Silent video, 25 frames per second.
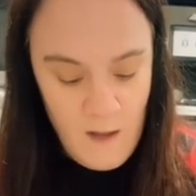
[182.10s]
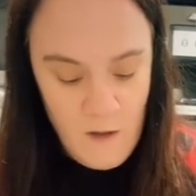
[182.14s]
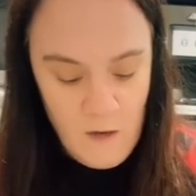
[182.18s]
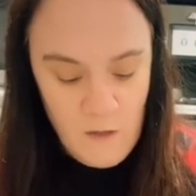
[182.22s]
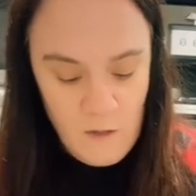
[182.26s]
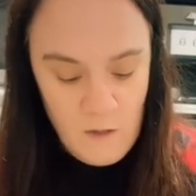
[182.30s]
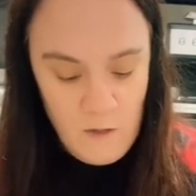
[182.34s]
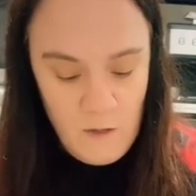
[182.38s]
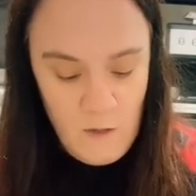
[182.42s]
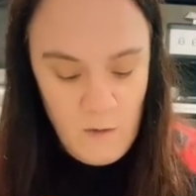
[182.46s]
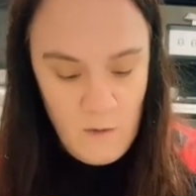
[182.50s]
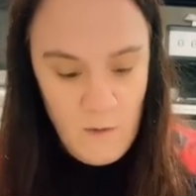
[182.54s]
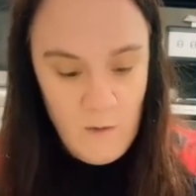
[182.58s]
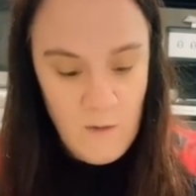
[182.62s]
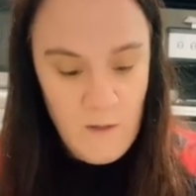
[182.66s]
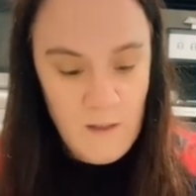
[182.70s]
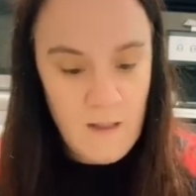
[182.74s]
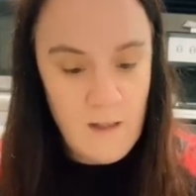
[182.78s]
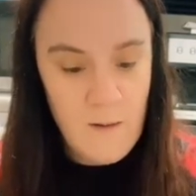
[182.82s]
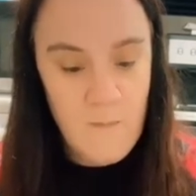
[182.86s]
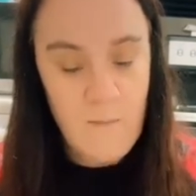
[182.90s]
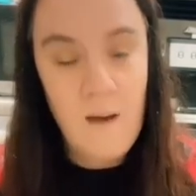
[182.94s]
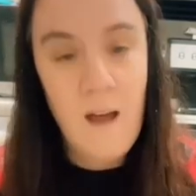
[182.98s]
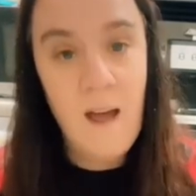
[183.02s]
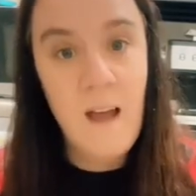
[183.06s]
to
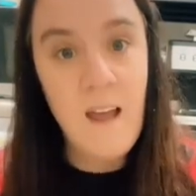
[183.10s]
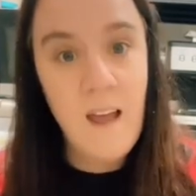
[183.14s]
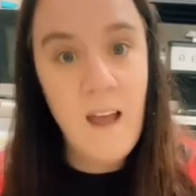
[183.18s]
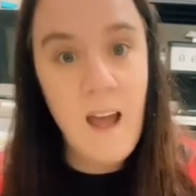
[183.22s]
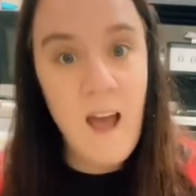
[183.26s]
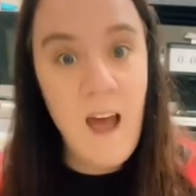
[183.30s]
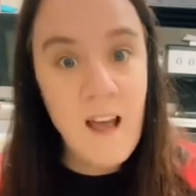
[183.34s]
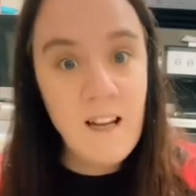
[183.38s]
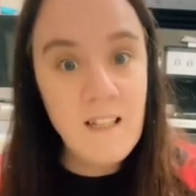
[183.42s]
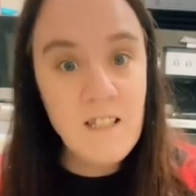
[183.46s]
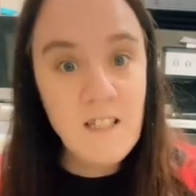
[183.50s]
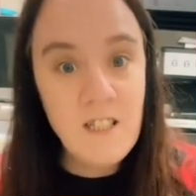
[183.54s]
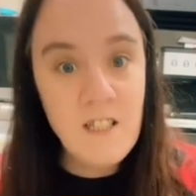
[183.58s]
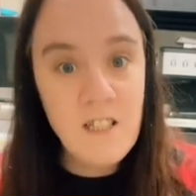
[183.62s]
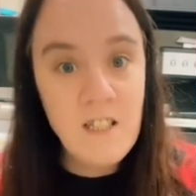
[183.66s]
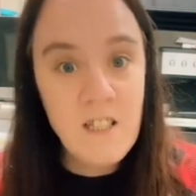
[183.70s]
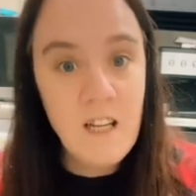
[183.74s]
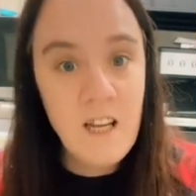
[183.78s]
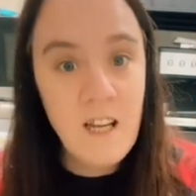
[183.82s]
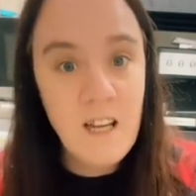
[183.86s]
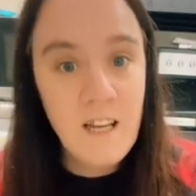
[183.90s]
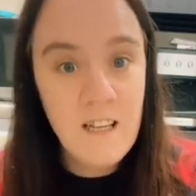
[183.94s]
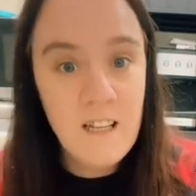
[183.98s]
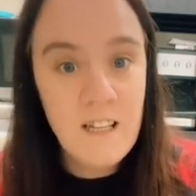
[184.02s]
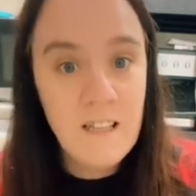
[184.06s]
the mac and
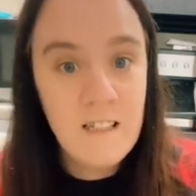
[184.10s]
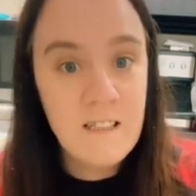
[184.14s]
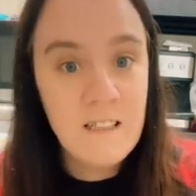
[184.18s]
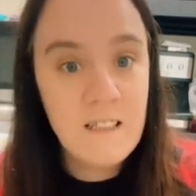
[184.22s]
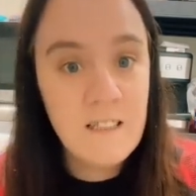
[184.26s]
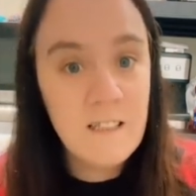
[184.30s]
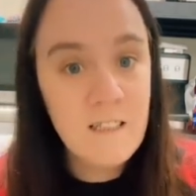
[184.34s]
cheese.